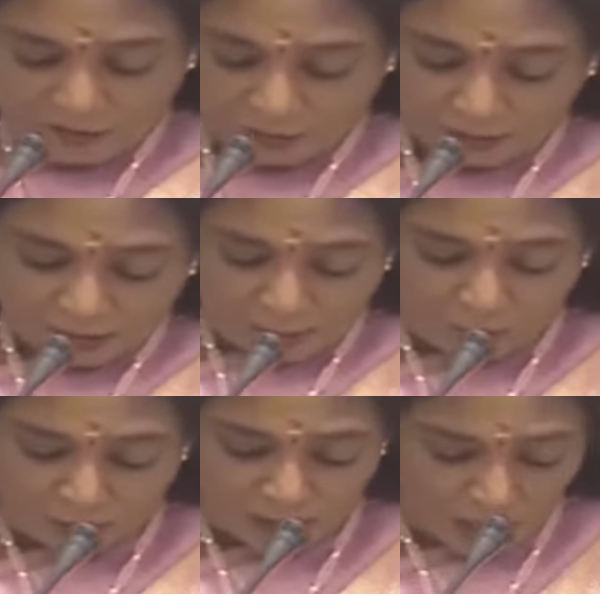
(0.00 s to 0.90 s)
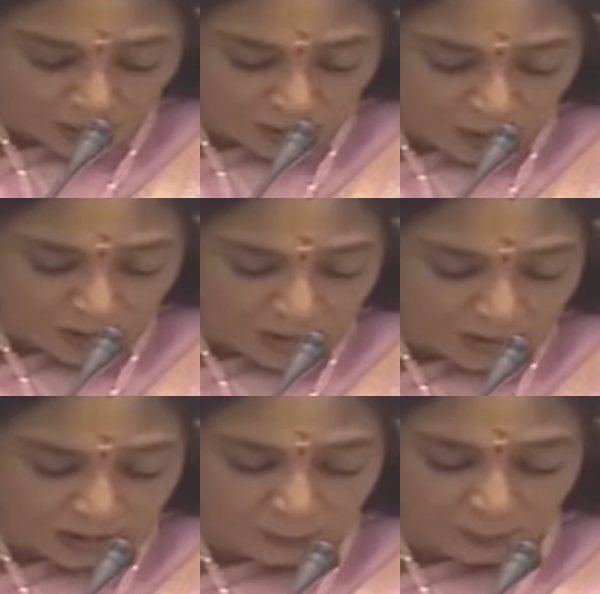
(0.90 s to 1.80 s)
Furthermore,
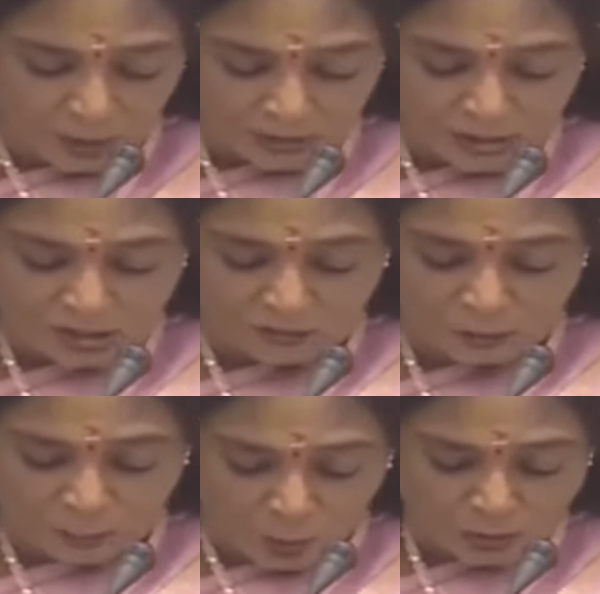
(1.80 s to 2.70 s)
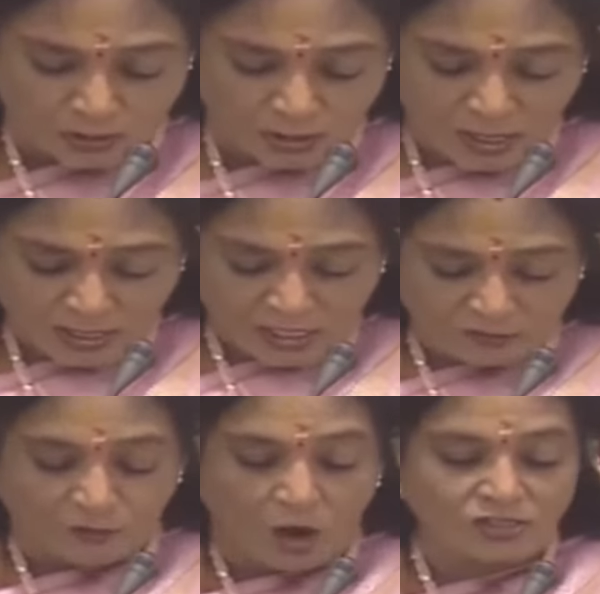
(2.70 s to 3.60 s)
acknowledging the importance of sports
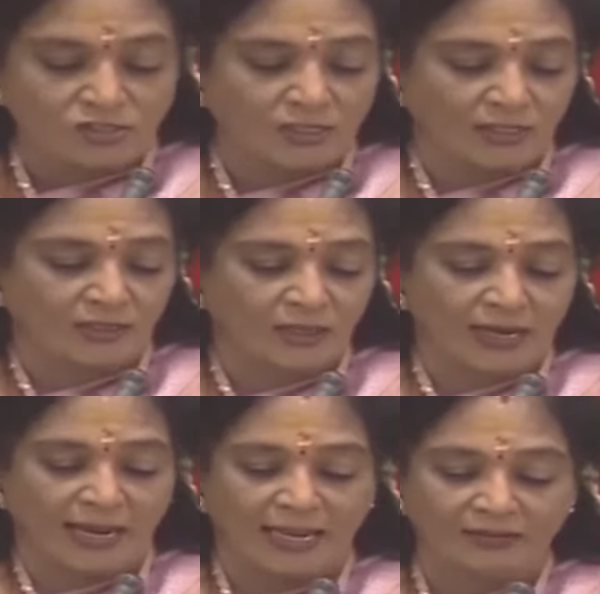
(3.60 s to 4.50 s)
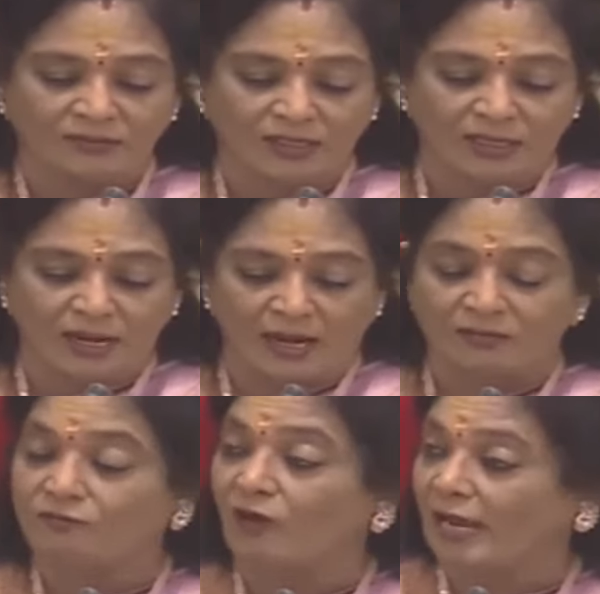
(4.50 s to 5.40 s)
in fostering a healthy
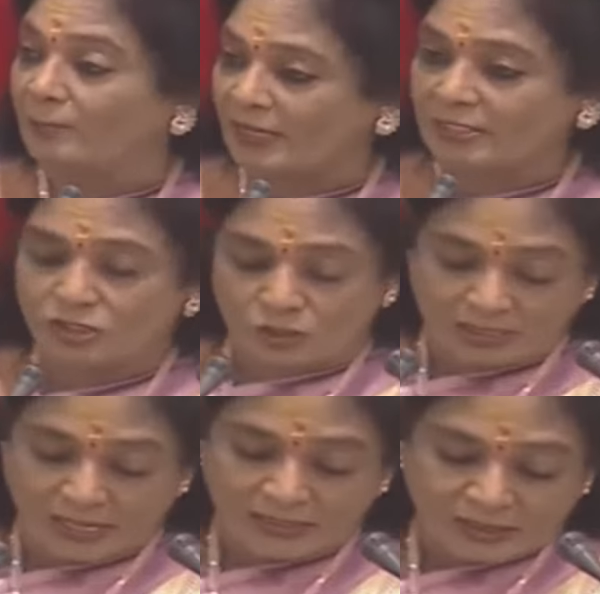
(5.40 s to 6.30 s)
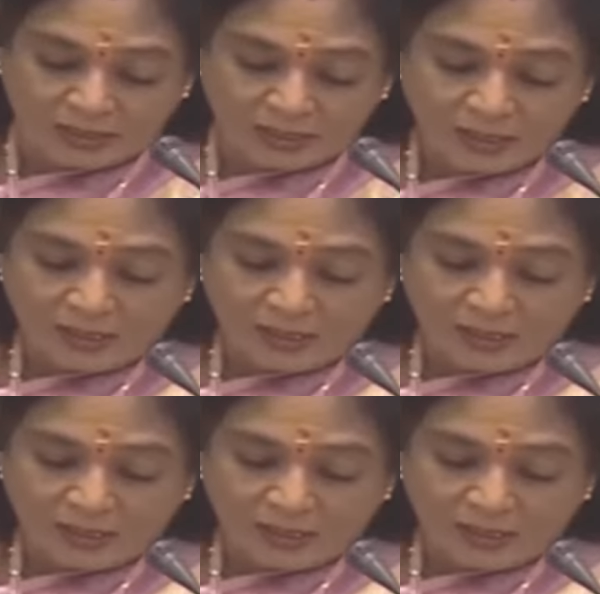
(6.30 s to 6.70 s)
and vibrant society,